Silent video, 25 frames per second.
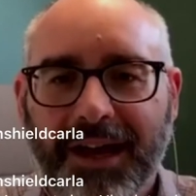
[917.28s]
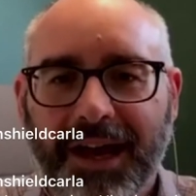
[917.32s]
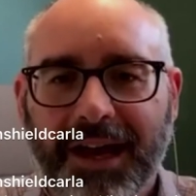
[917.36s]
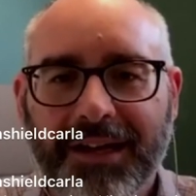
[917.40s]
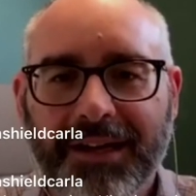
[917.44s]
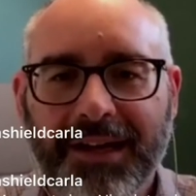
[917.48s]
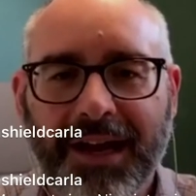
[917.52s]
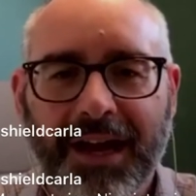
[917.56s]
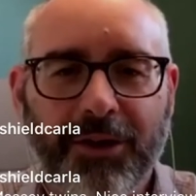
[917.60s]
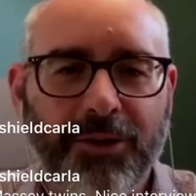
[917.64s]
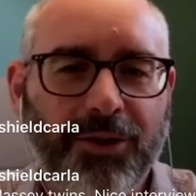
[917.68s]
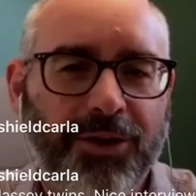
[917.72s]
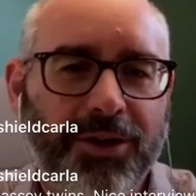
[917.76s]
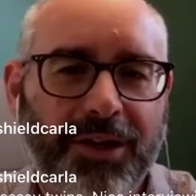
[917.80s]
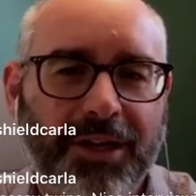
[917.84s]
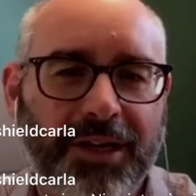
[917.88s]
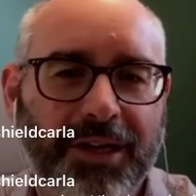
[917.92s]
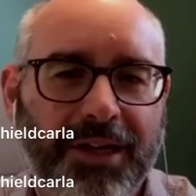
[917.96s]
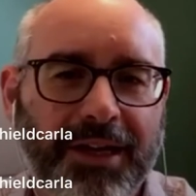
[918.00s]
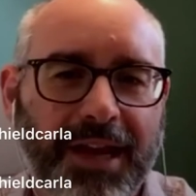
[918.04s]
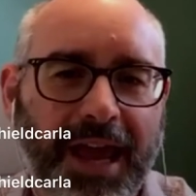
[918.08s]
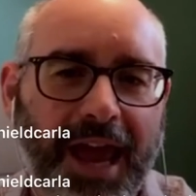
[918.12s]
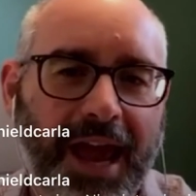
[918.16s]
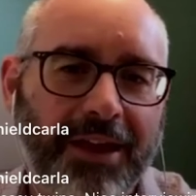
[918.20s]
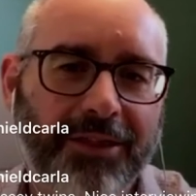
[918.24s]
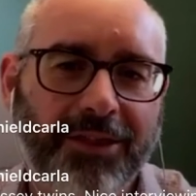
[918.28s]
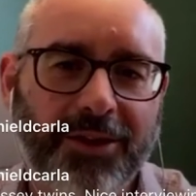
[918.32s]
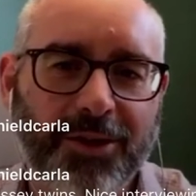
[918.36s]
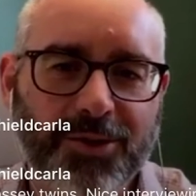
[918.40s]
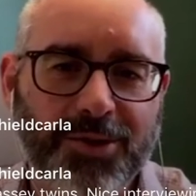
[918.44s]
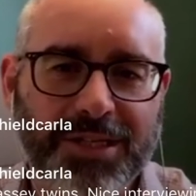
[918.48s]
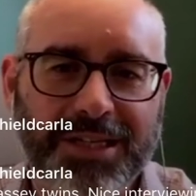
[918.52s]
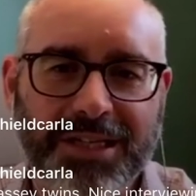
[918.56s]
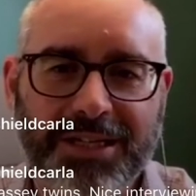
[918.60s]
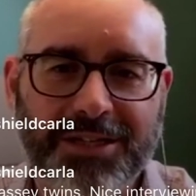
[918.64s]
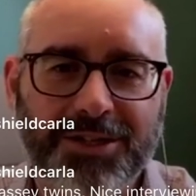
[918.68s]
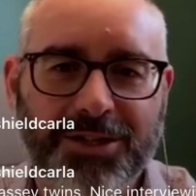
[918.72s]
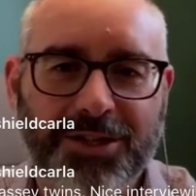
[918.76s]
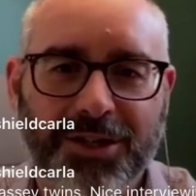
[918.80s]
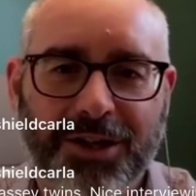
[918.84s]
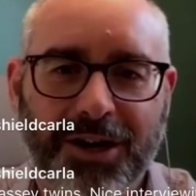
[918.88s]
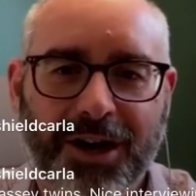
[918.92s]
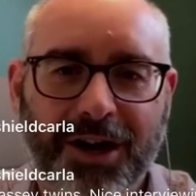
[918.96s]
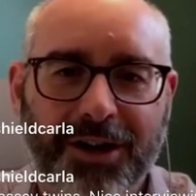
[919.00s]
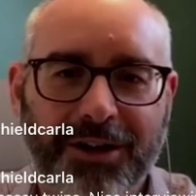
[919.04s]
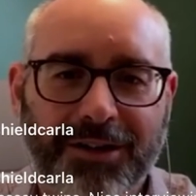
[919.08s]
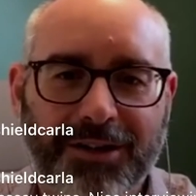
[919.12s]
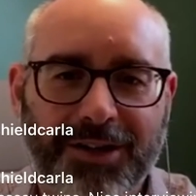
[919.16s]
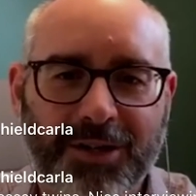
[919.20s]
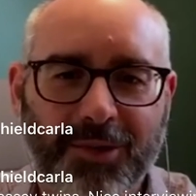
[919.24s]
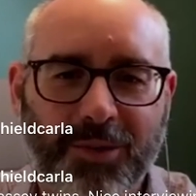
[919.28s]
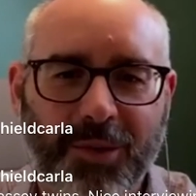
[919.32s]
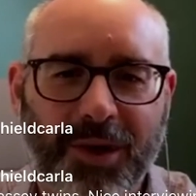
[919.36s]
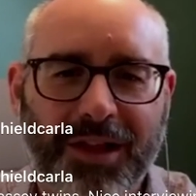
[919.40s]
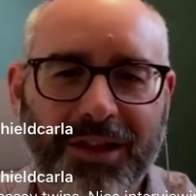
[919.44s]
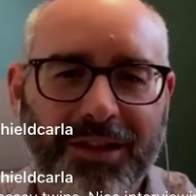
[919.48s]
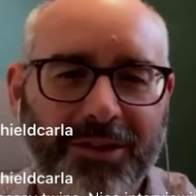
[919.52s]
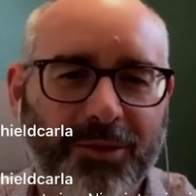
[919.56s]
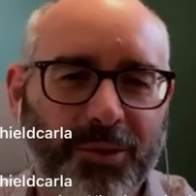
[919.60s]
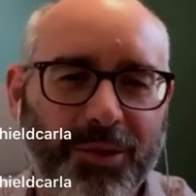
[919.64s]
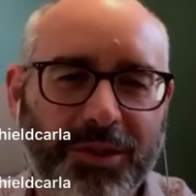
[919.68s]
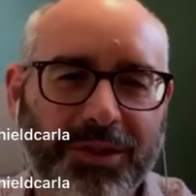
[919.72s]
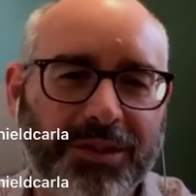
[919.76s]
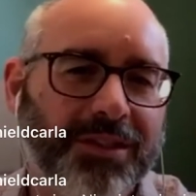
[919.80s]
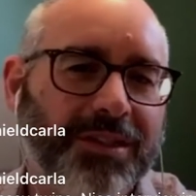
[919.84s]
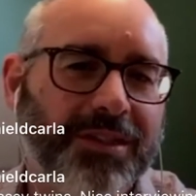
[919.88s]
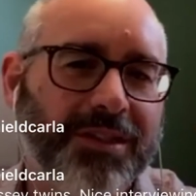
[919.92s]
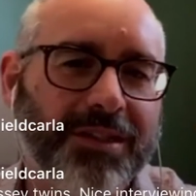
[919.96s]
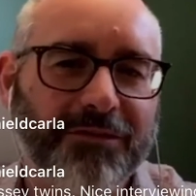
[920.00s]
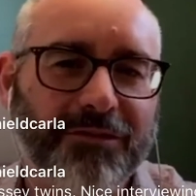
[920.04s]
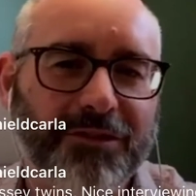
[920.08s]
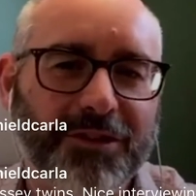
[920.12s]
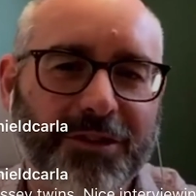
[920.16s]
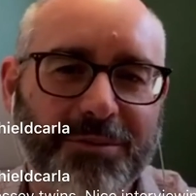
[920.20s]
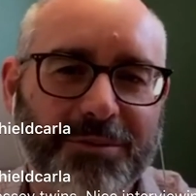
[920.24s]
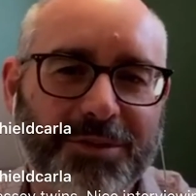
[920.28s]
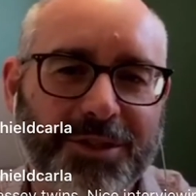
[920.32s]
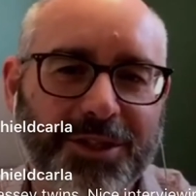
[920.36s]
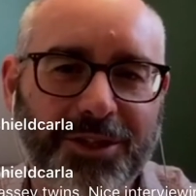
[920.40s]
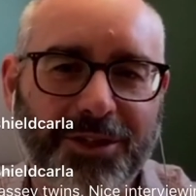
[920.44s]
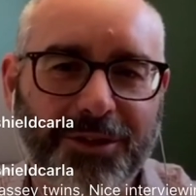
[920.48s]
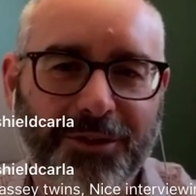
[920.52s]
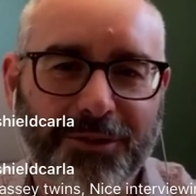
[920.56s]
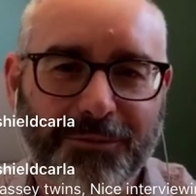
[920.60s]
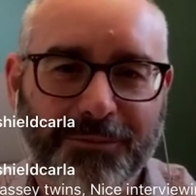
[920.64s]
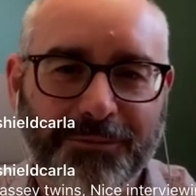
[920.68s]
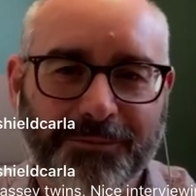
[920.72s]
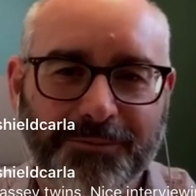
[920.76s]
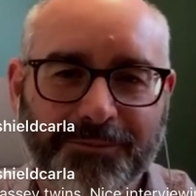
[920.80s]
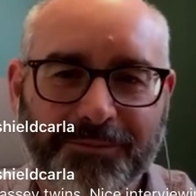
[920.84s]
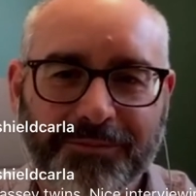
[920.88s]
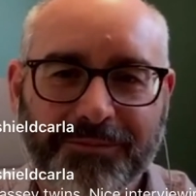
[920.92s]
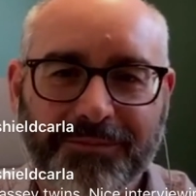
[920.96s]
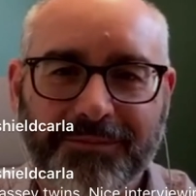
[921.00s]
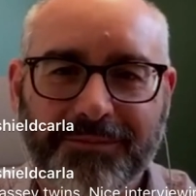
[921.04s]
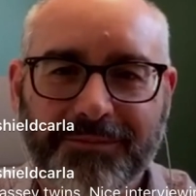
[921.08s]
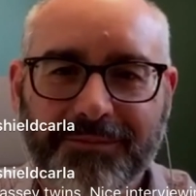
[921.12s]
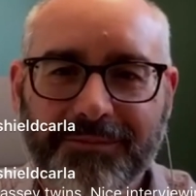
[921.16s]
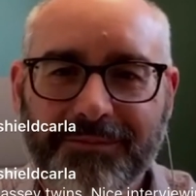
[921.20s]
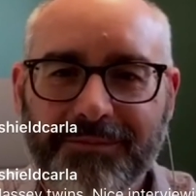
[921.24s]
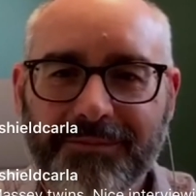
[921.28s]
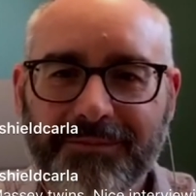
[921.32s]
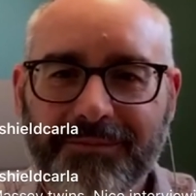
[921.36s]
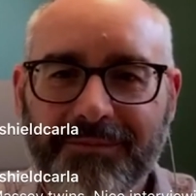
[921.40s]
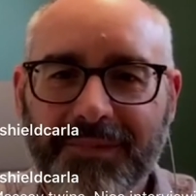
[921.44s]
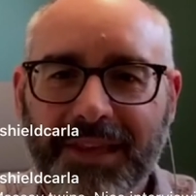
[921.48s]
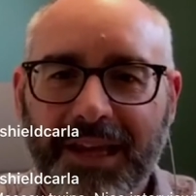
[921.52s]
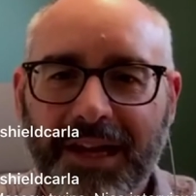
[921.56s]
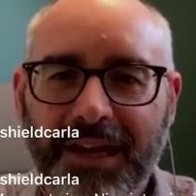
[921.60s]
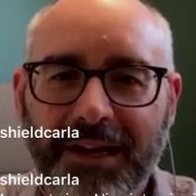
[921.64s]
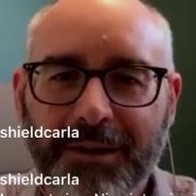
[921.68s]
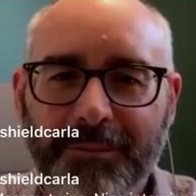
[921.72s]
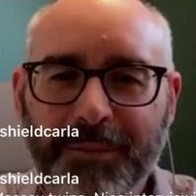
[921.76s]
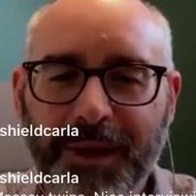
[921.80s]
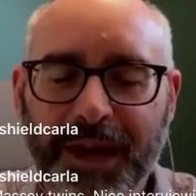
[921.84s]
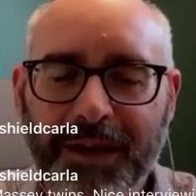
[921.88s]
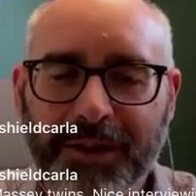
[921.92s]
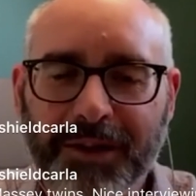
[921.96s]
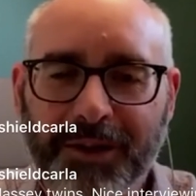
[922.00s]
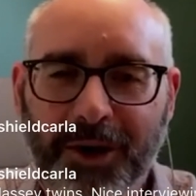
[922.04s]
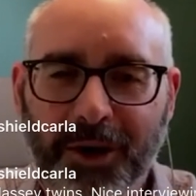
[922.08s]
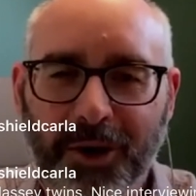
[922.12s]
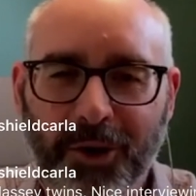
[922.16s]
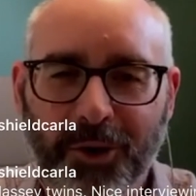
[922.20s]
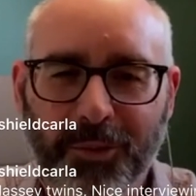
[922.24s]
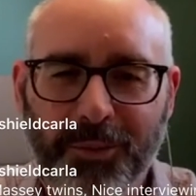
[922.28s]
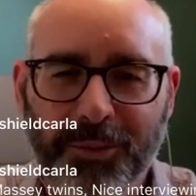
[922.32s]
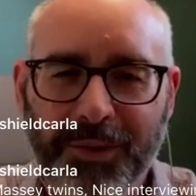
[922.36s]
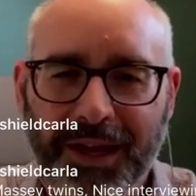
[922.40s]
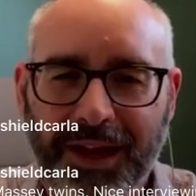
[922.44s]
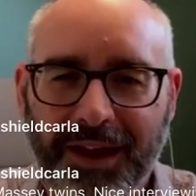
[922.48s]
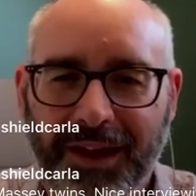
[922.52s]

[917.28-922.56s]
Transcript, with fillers: And now you can add those things to your cart as well, and we'll deliver them to you um, at home.